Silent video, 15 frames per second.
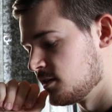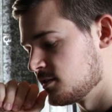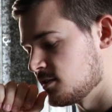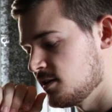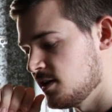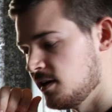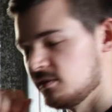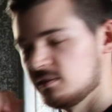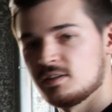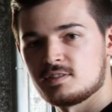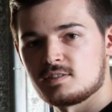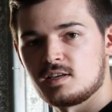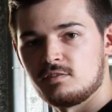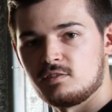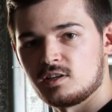So yeah,
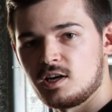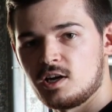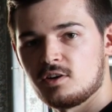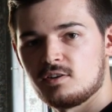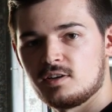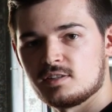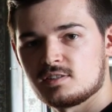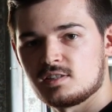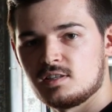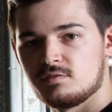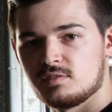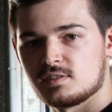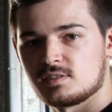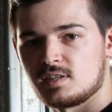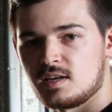let's give it a go and see if
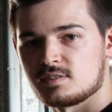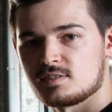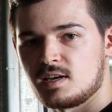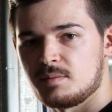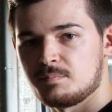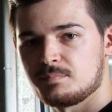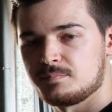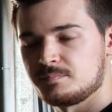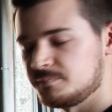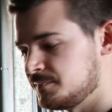it starts up.